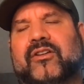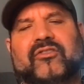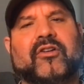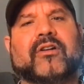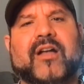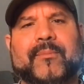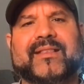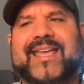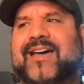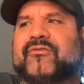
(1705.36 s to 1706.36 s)
to start
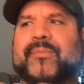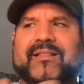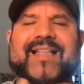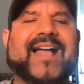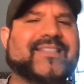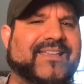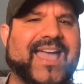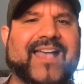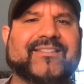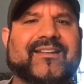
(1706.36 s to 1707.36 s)
coming down from the lactic
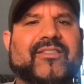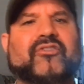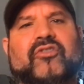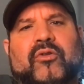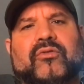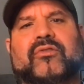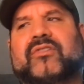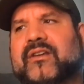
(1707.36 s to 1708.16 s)
acid in the shoulders.